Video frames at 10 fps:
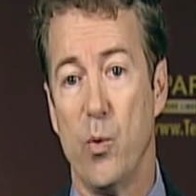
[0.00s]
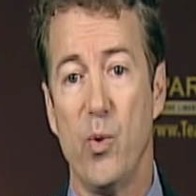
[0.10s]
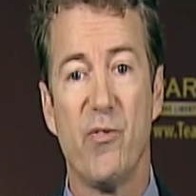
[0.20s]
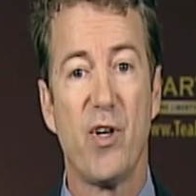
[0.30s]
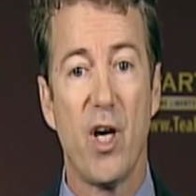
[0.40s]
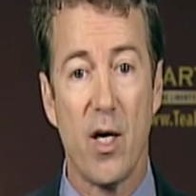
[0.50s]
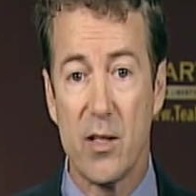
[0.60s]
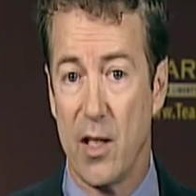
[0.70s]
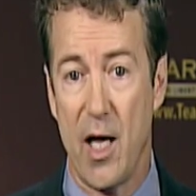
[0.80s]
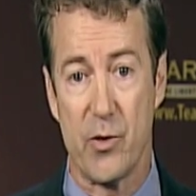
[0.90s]
We've cut
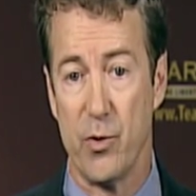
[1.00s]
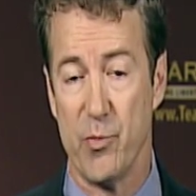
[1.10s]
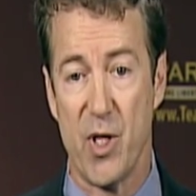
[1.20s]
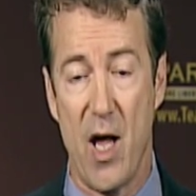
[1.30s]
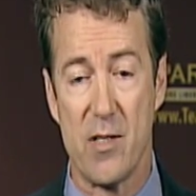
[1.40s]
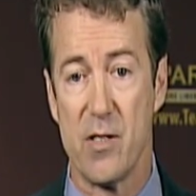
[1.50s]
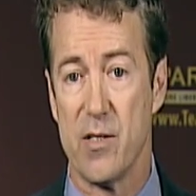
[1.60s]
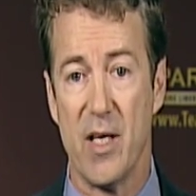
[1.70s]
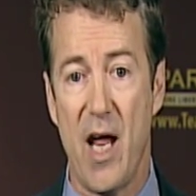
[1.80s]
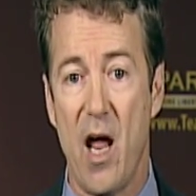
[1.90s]
classroom sizes
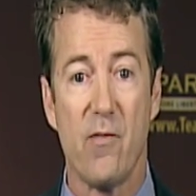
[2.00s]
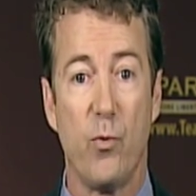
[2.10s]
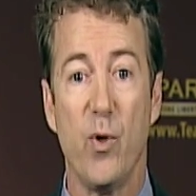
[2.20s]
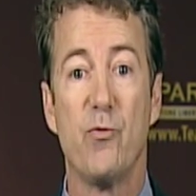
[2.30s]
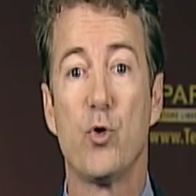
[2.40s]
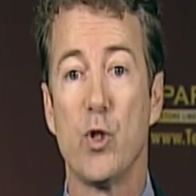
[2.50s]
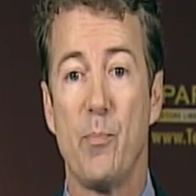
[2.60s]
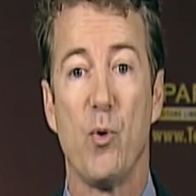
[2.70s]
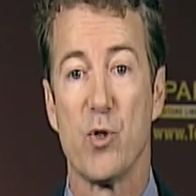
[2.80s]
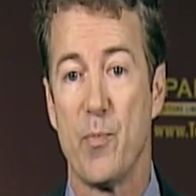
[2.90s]
in half, we've
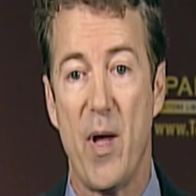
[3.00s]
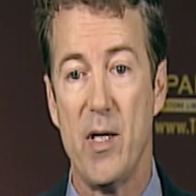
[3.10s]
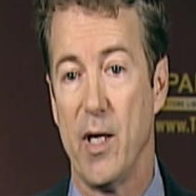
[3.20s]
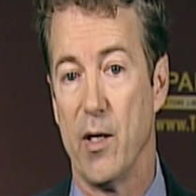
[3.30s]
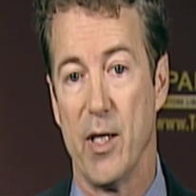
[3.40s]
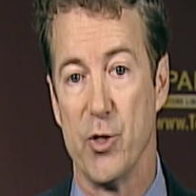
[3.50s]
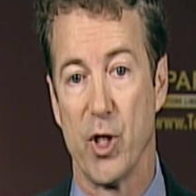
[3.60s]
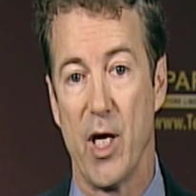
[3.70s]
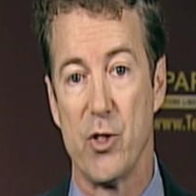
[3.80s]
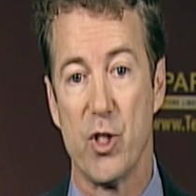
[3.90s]
tripled spending on
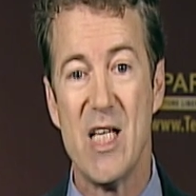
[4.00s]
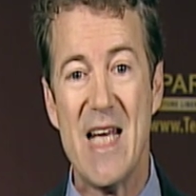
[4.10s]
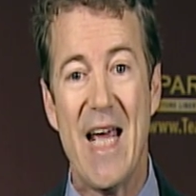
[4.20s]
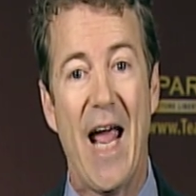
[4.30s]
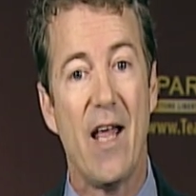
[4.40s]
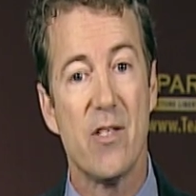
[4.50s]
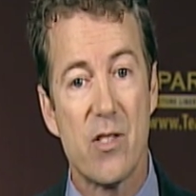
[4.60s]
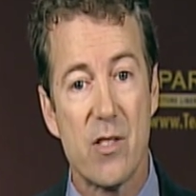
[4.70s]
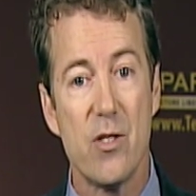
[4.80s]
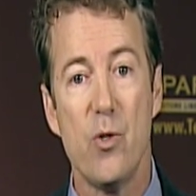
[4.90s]
education, and
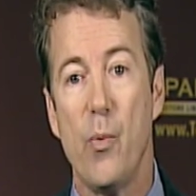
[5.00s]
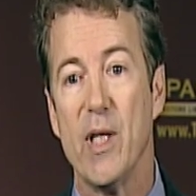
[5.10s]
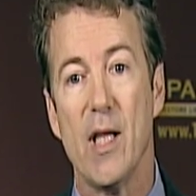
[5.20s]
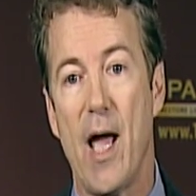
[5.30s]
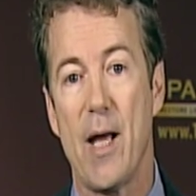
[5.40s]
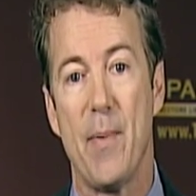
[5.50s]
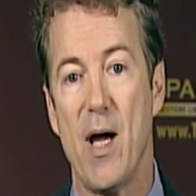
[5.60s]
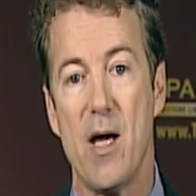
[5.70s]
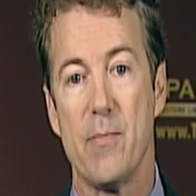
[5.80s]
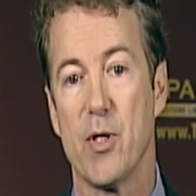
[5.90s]
still we lag
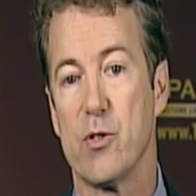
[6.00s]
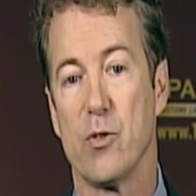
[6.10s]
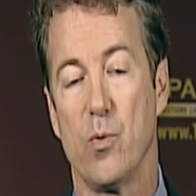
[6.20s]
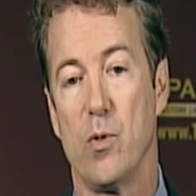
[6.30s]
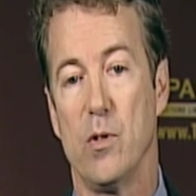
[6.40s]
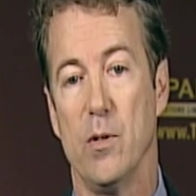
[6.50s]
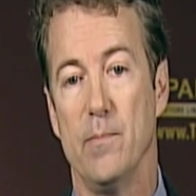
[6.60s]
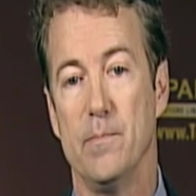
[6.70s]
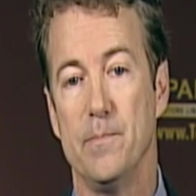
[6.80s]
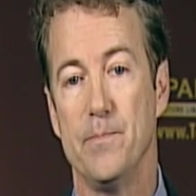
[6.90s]
behind much of the world.
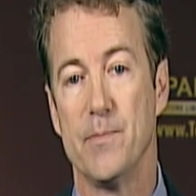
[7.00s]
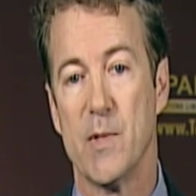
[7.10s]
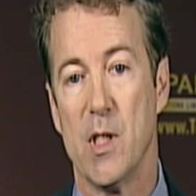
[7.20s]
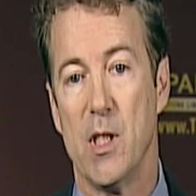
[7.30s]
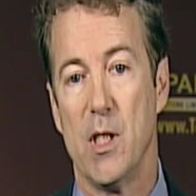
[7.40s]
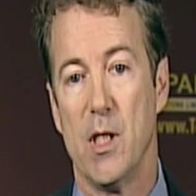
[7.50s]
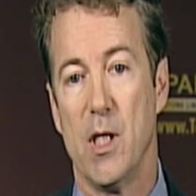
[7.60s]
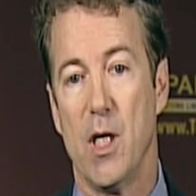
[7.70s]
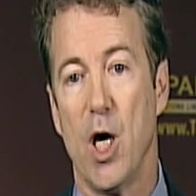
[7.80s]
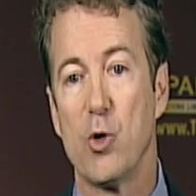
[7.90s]

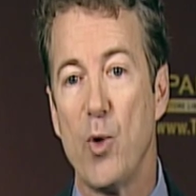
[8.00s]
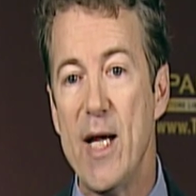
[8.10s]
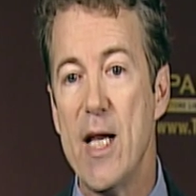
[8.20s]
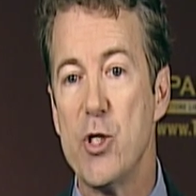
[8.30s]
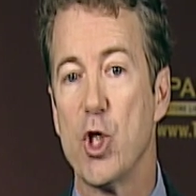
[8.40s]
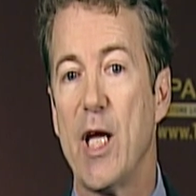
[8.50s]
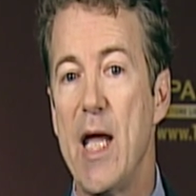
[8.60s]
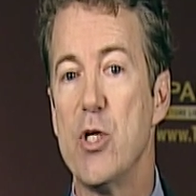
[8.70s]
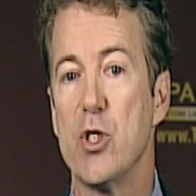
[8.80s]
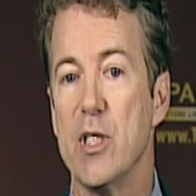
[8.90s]
A great
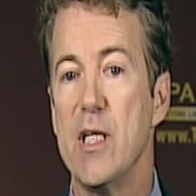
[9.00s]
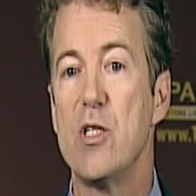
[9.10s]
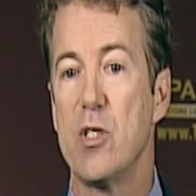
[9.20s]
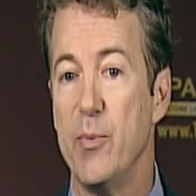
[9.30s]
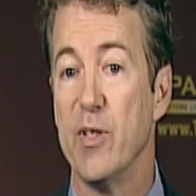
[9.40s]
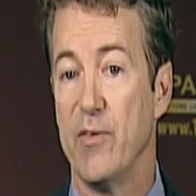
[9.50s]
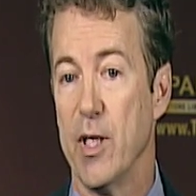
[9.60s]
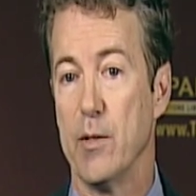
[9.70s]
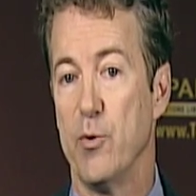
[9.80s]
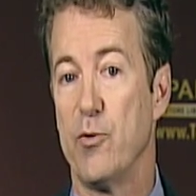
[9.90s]
education needs to be
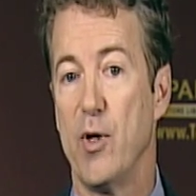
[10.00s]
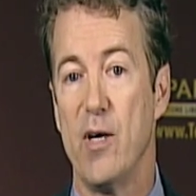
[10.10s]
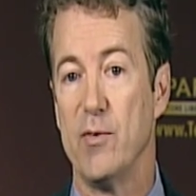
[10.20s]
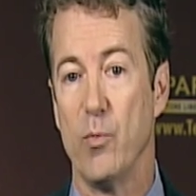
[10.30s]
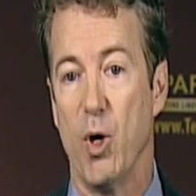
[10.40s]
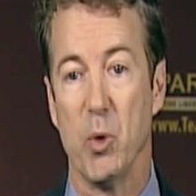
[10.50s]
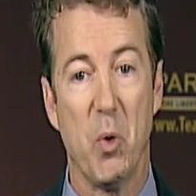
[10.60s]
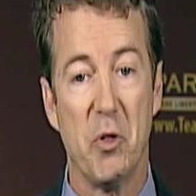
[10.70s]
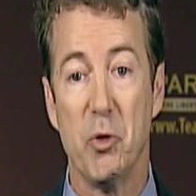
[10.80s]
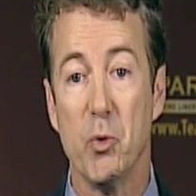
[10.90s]
available for everyone,
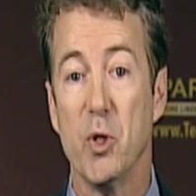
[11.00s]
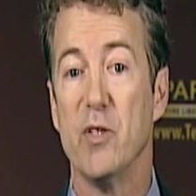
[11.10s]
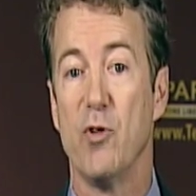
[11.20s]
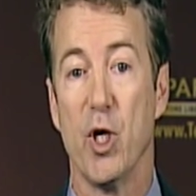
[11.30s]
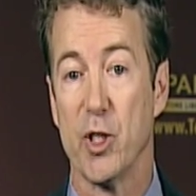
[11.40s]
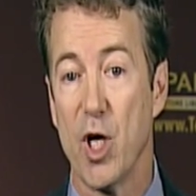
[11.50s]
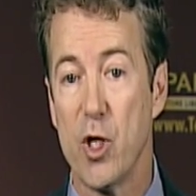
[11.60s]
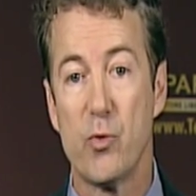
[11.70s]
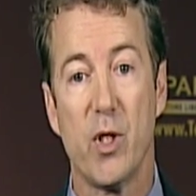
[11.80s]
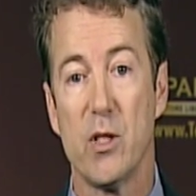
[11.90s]
whether you live on
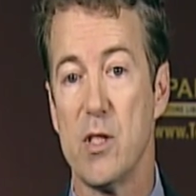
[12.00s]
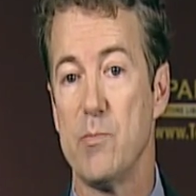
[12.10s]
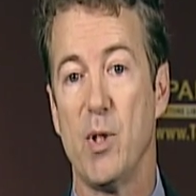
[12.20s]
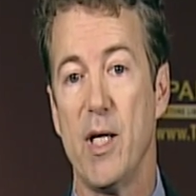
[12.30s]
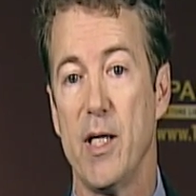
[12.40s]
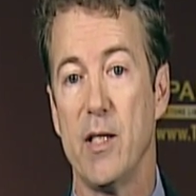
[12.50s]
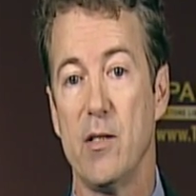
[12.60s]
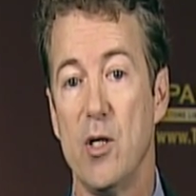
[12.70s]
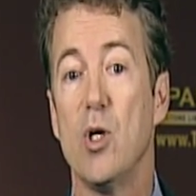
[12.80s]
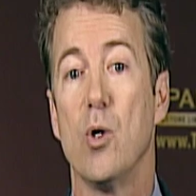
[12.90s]
Country Club Lane
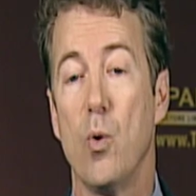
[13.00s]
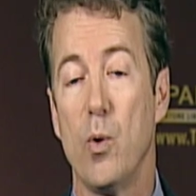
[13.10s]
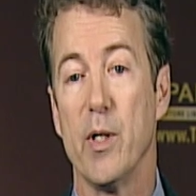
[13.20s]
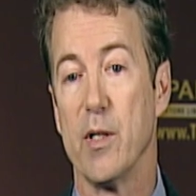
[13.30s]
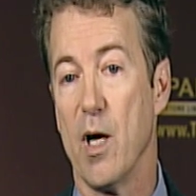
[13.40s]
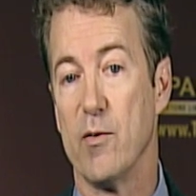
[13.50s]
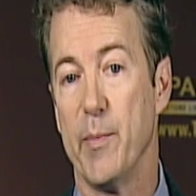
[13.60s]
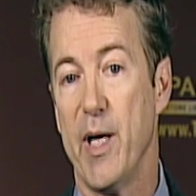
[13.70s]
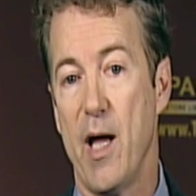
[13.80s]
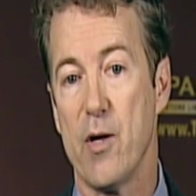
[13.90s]
or in
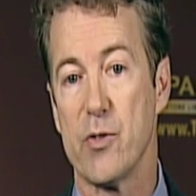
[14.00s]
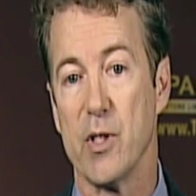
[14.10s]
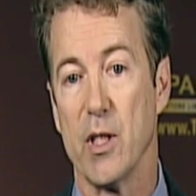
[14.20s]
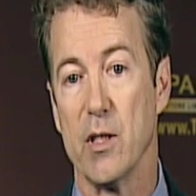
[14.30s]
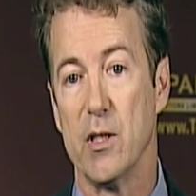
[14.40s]
government housing.